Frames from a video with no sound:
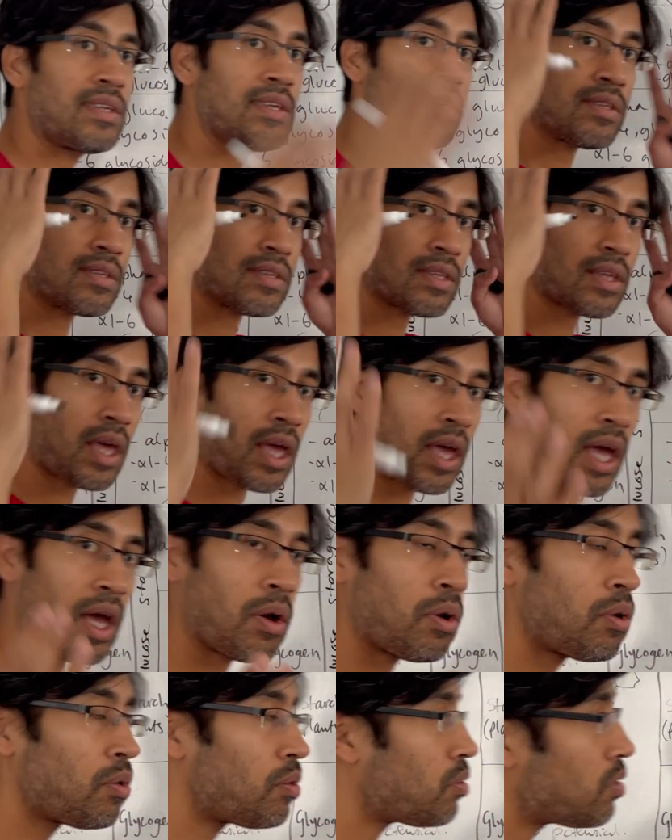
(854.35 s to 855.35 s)
is
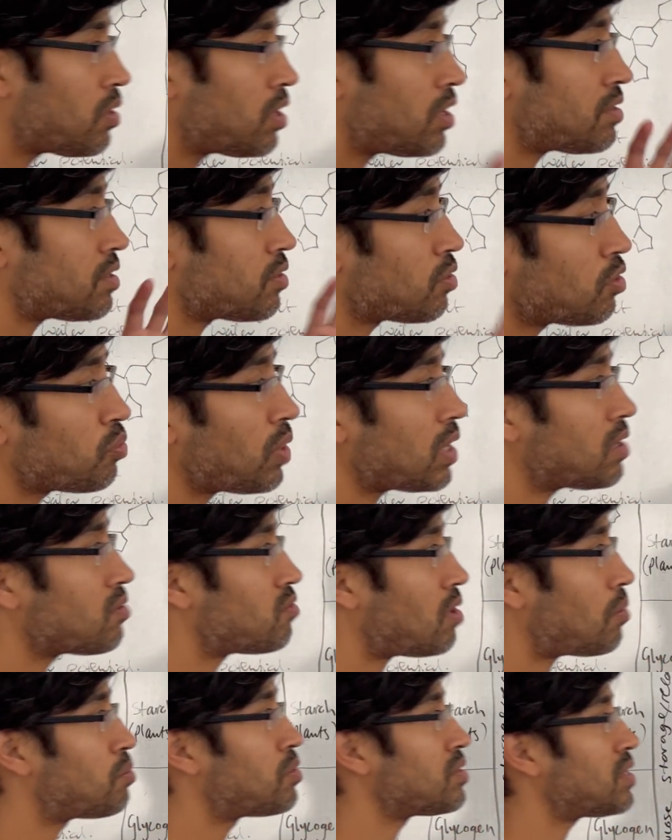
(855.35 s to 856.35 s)
how, it's a good way to
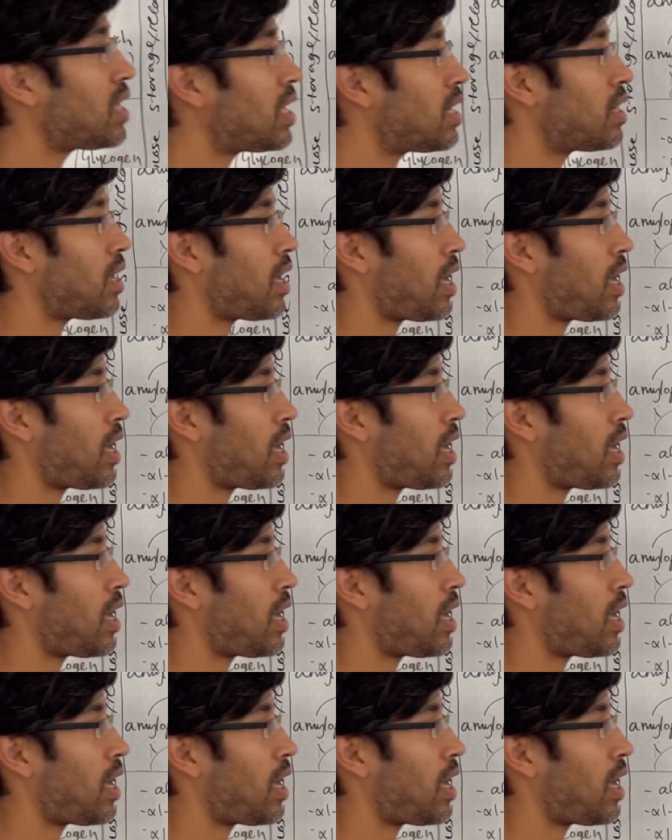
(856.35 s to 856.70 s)
represent